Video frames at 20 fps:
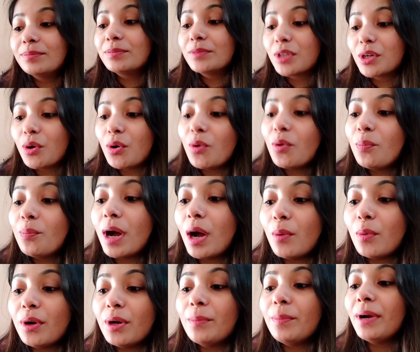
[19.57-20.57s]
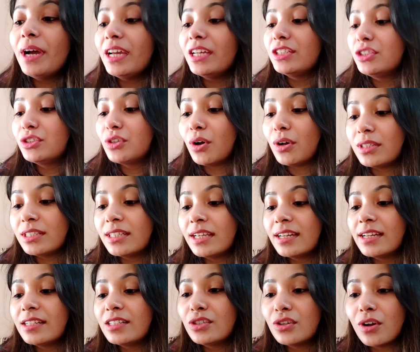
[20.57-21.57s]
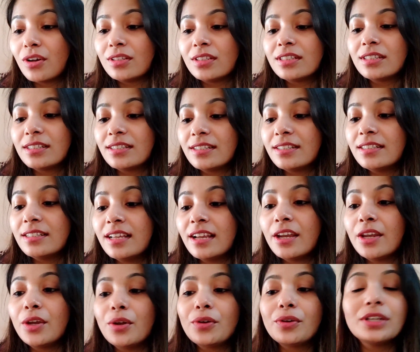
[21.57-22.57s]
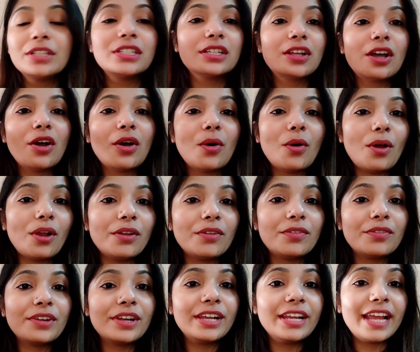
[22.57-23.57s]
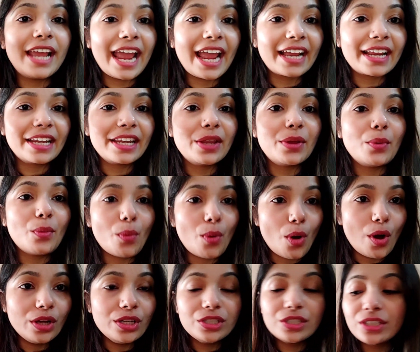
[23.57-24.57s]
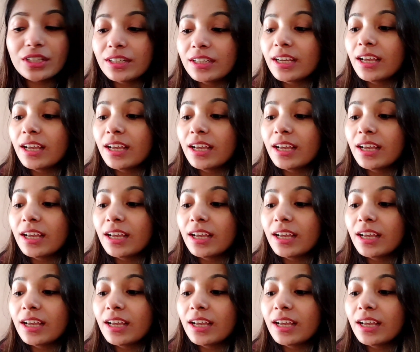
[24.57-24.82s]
co-powered by Johnson & Johnson's Neutrogena oil-free acne wash.